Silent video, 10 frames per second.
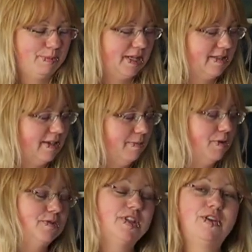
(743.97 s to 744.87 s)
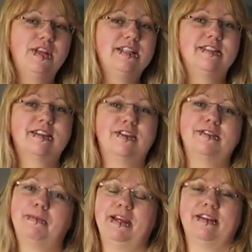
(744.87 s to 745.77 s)
but also this is going
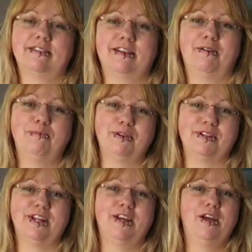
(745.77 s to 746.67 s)
to be an example